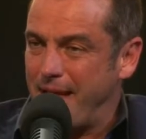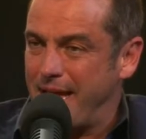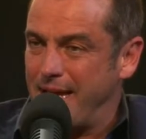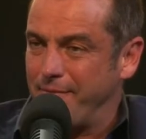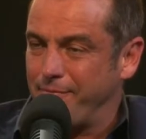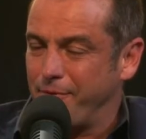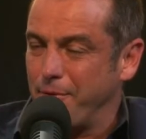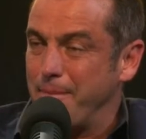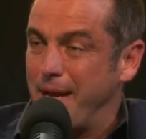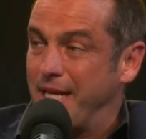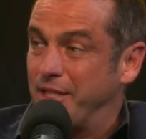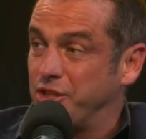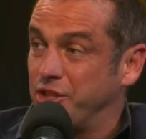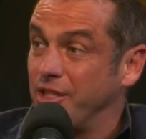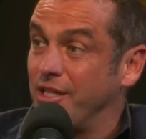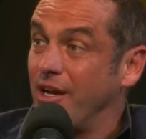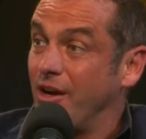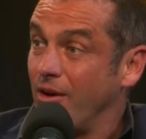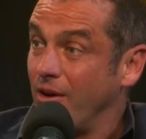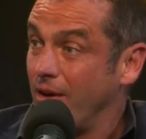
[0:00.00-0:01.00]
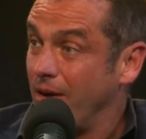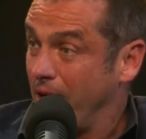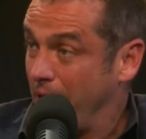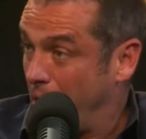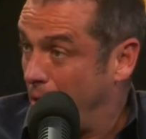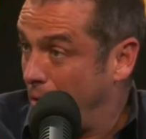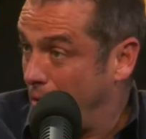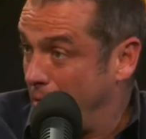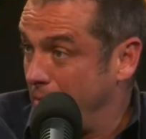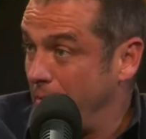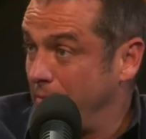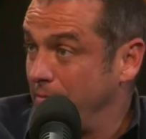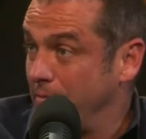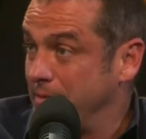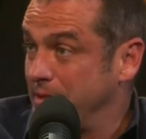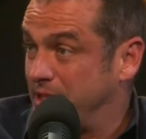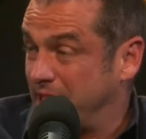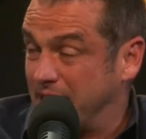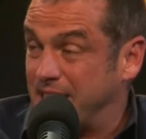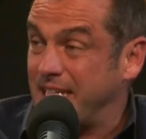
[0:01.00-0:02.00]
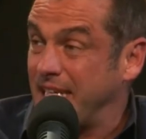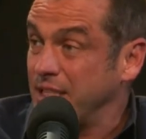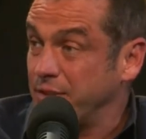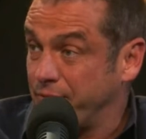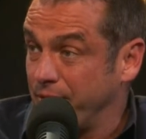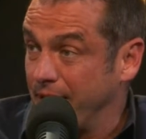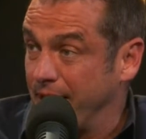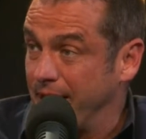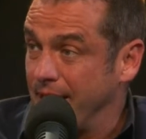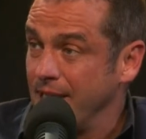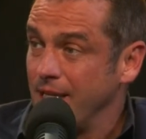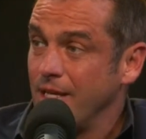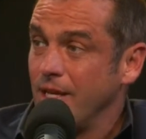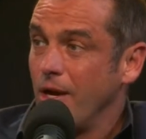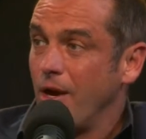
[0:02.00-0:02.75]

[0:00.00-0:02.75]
that information successfully